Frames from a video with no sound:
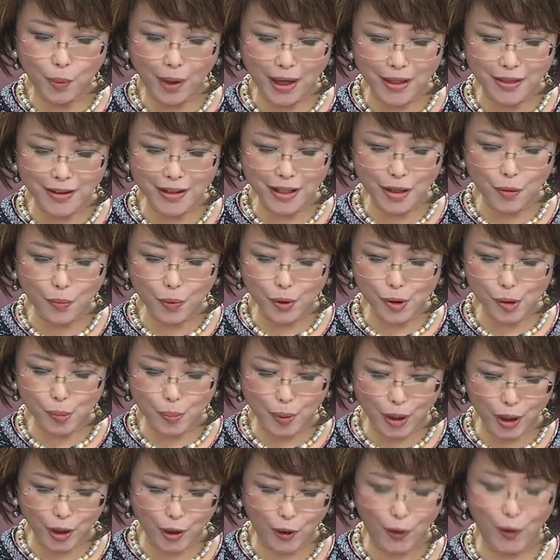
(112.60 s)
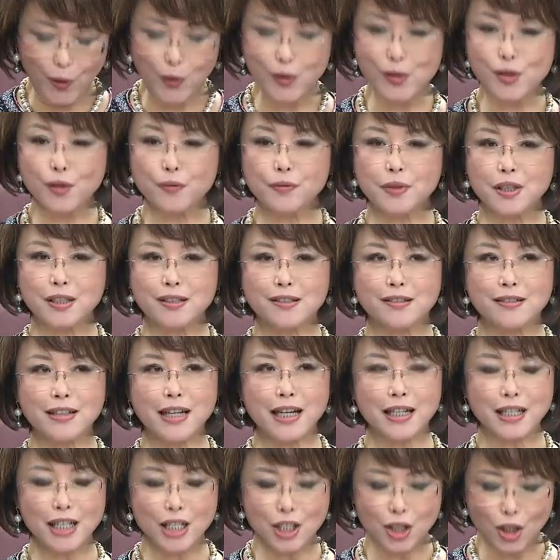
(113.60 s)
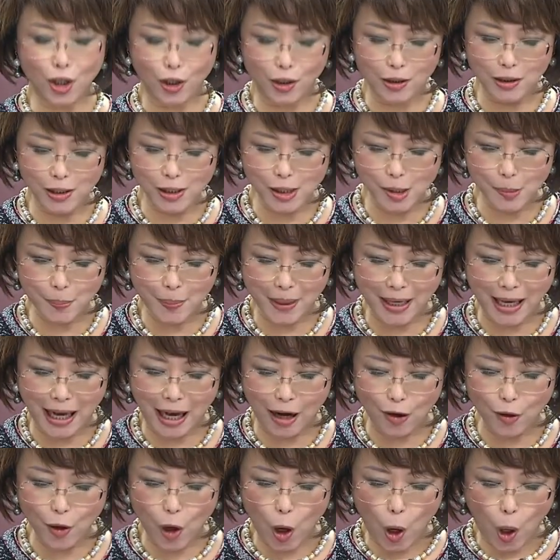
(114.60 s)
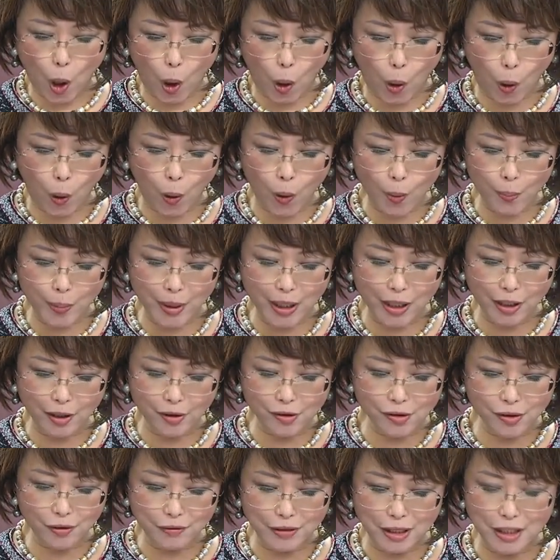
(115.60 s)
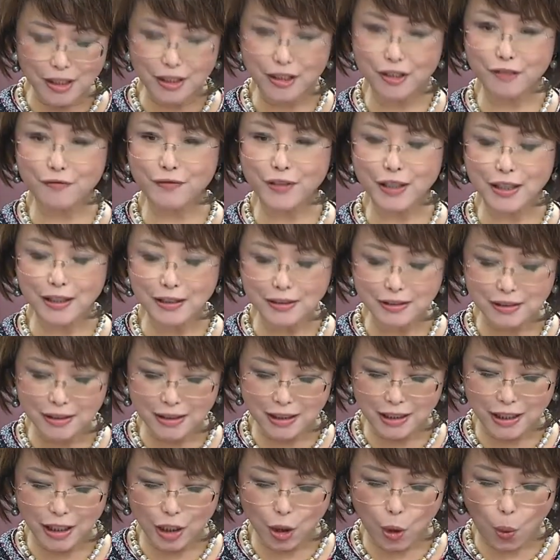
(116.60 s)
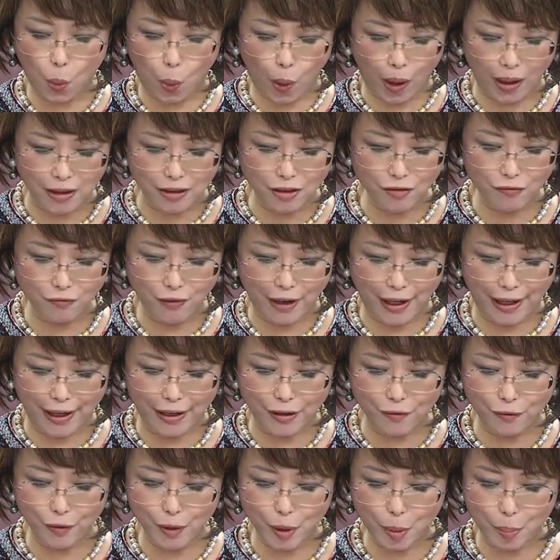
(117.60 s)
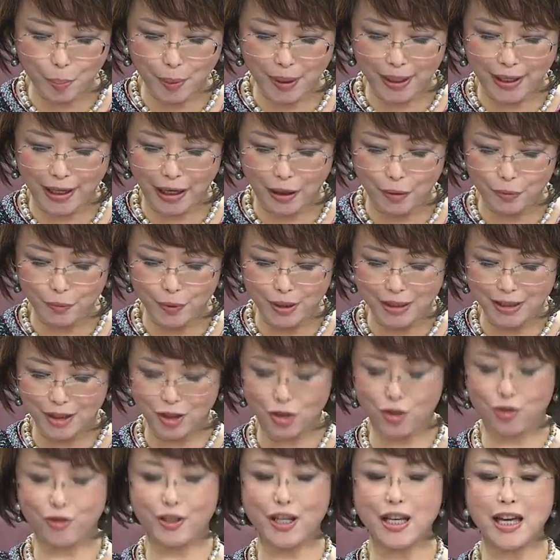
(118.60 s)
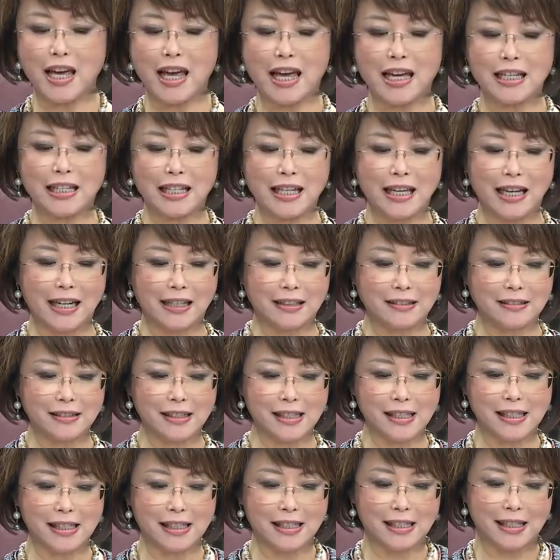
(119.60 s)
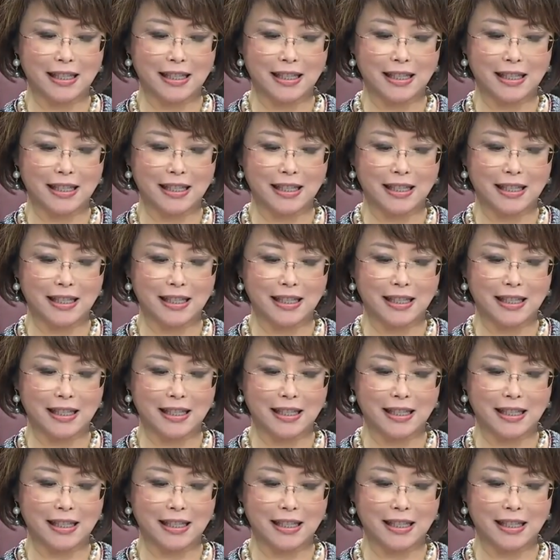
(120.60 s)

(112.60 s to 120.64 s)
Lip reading: whether it was because of the $300 payout or because of the difficulty in qualifying for the payout with the three ADLs.